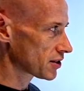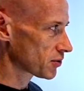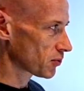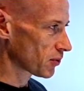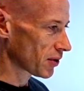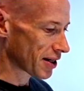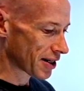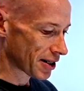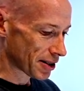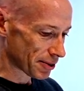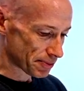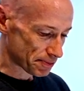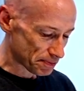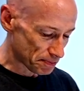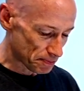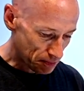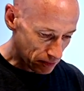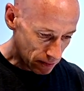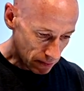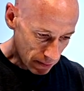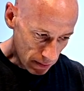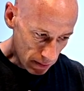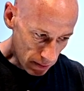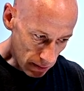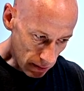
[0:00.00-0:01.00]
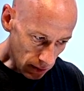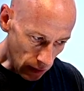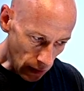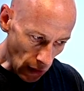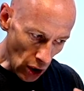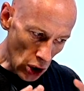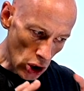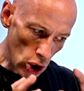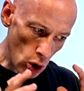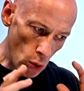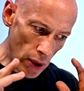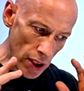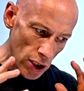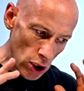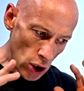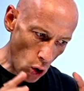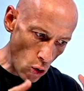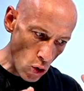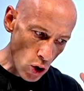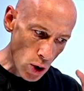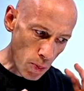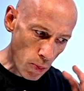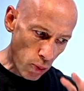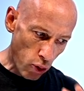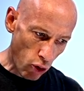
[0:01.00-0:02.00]
this week. So we
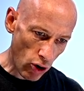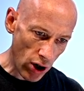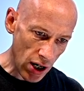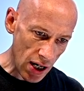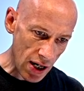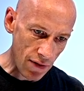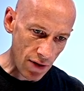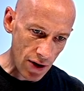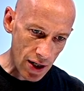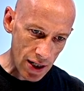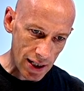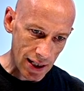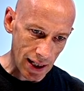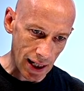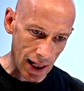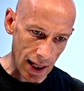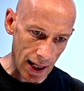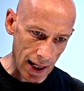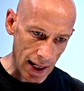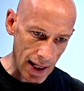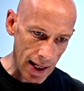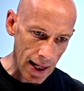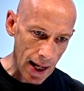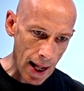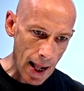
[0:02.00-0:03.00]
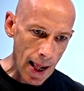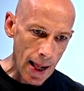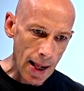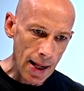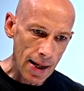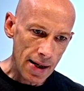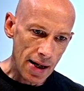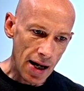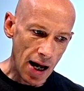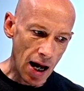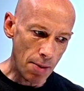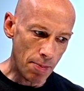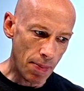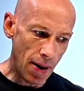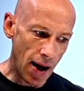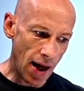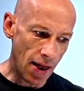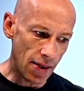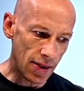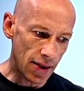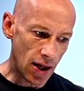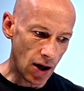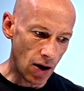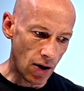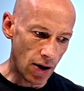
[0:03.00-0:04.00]
talked previously
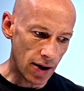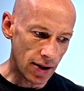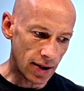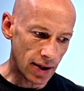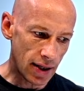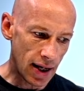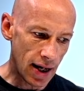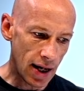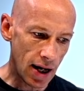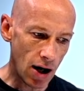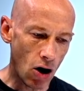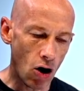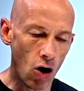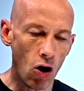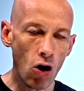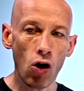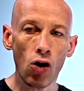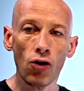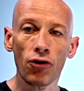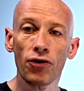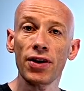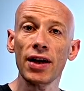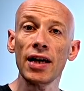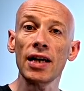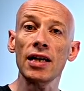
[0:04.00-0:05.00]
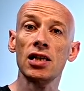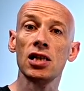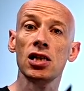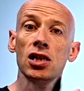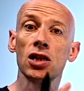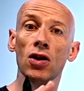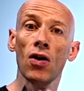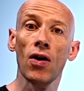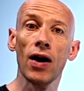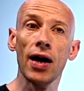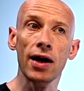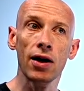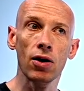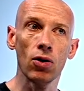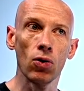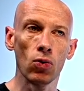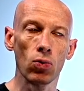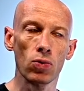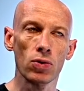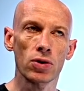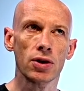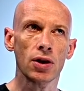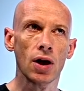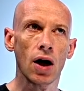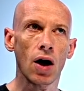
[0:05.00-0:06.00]
about the idea of these
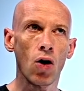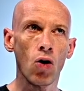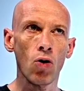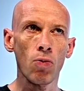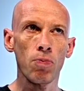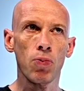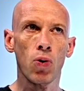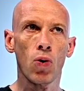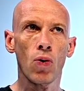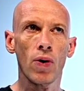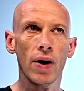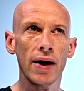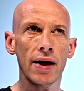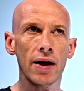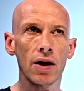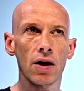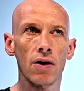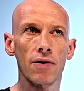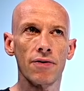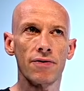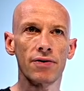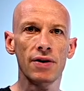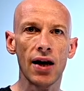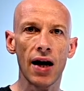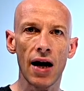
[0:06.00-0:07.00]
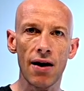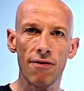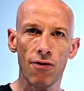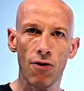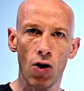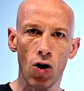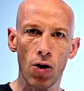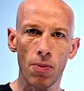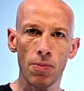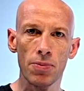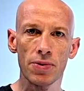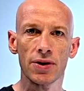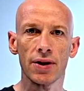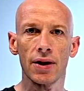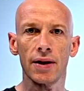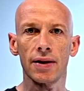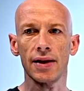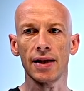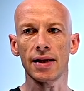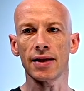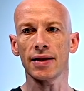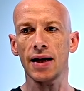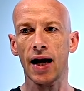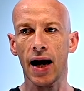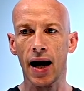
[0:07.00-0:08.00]
cycles. The whole point of DevOps and
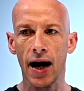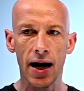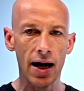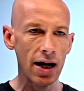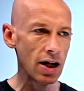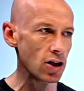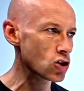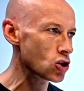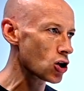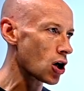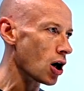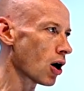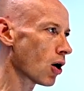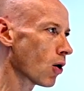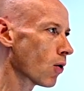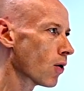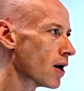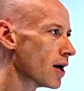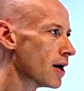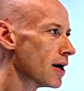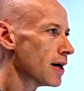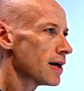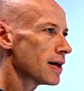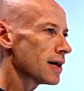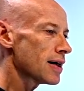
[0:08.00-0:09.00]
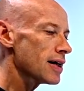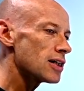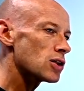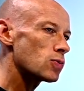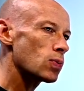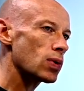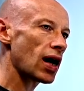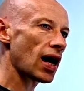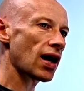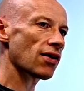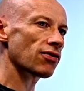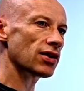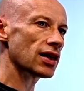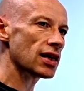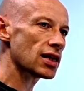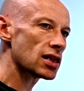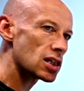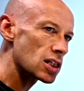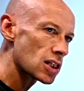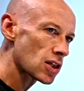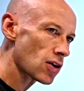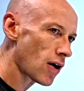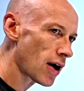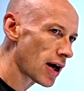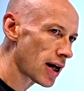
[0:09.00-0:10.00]
this Agile is we have these
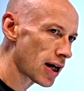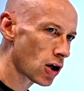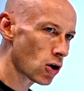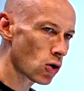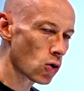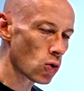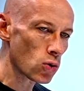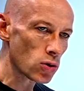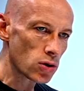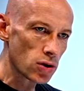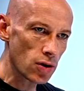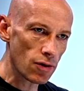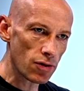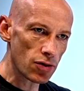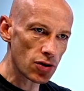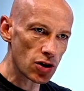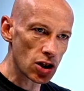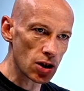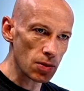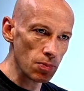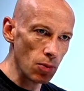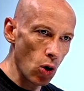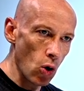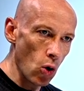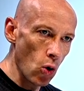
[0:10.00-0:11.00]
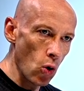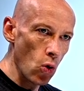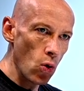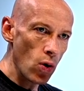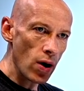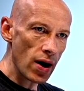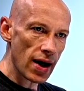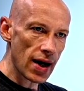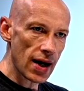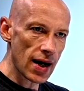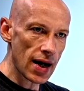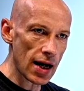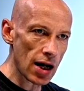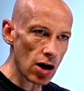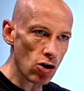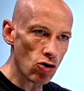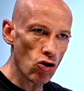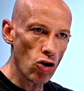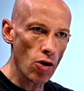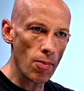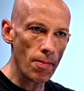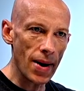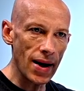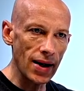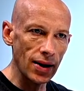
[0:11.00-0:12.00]
cycles of small
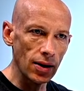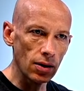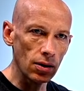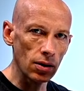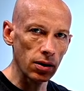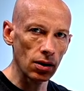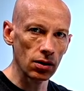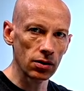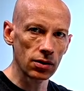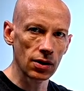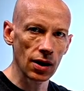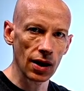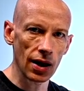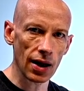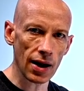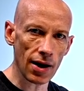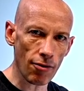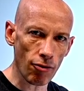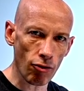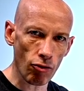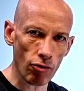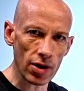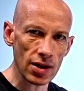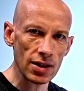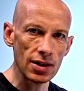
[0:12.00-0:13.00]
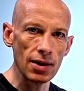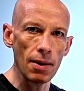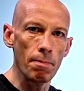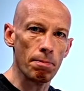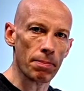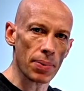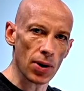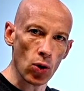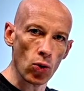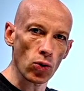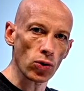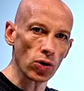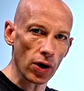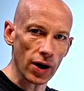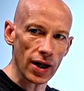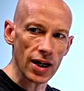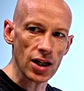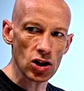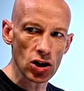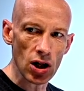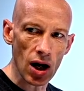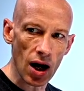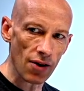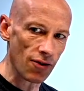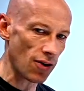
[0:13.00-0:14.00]
incremental deliveries that build on
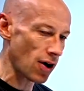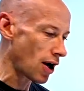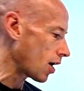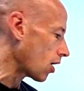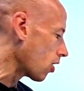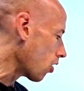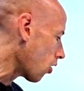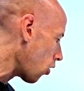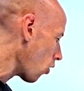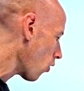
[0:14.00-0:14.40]
each other